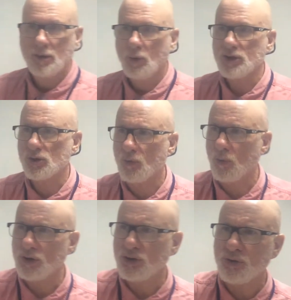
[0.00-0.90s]

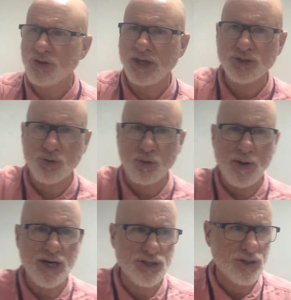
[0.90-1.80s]
What two things
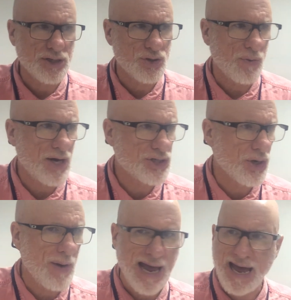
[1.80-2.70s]
does a
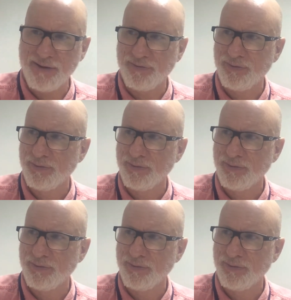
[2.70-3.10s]
ratio have?